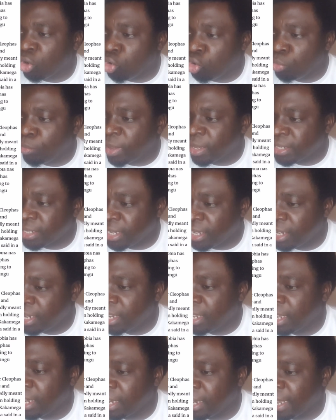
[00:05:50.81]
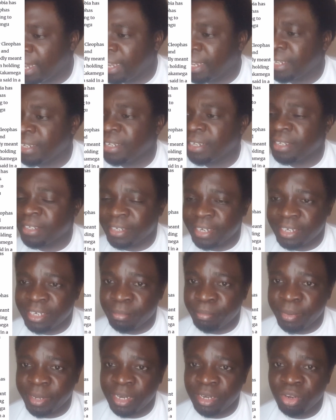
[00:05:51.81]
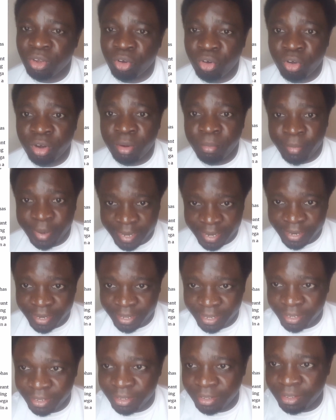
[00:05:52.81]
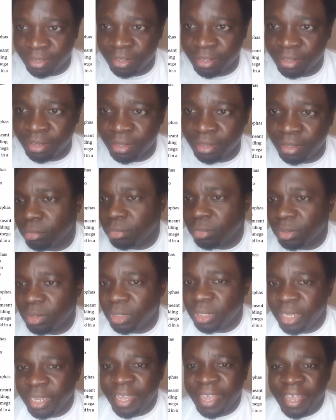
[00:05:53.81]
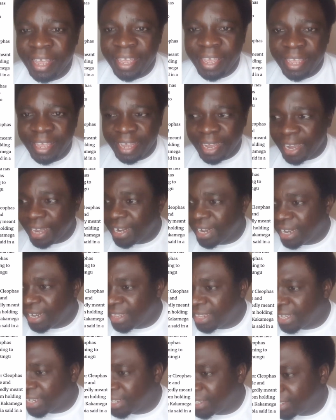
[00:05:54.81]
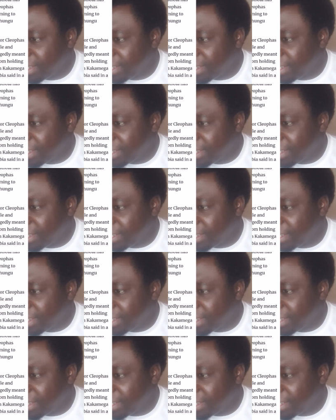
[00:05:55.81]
Kobia said in a statement on Monday. He added